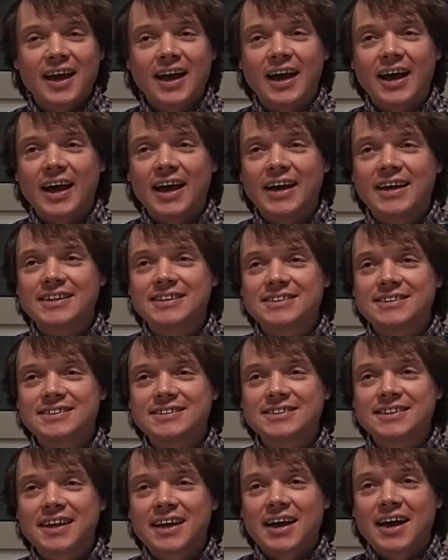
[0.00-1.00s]

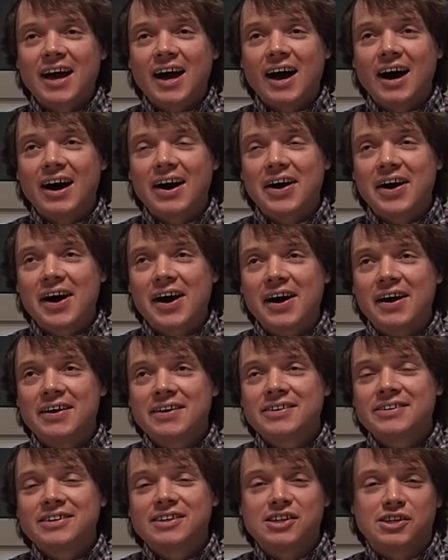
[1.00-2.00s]
and are,
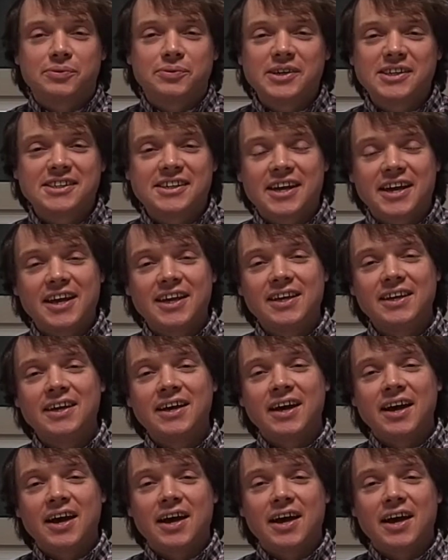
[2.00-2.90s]
should we say,